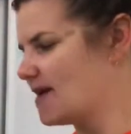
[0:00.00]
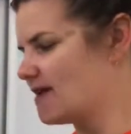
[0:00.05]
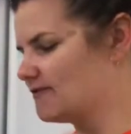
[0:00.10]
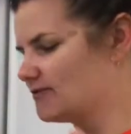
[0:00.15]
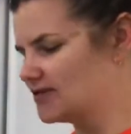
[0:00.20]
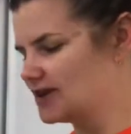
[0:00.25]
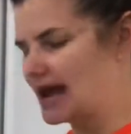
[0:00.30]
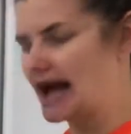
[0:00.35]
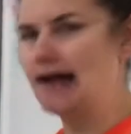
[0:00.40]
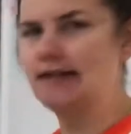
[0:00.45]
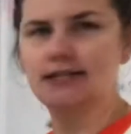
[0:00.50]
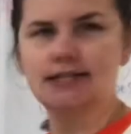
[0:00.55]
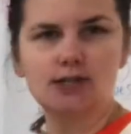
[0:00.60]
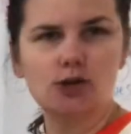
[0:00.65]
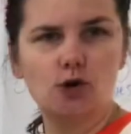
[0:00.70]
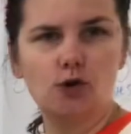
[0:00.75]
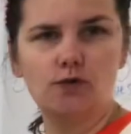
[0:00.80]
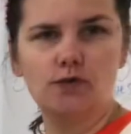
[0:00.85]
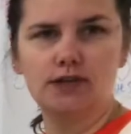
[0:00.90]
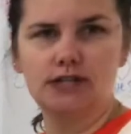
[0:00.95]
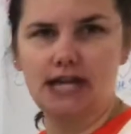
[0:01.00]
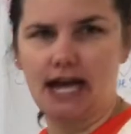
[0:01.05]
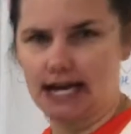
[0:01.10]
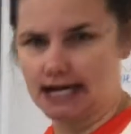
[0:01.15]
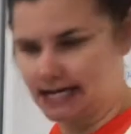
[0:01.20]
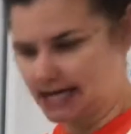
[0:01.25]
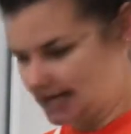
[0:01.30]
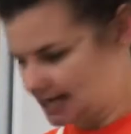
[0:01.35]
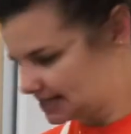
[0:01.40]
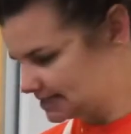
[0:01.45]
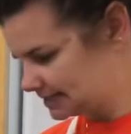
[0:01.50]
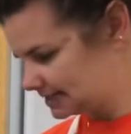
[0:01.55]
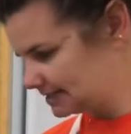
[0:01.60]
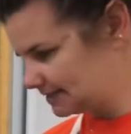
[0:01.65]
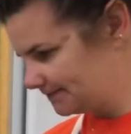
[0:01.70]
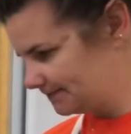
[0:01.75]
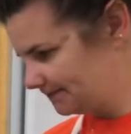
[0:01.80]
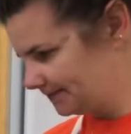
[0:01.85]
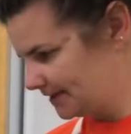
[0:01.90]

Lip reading: But for now, let's go over techniques.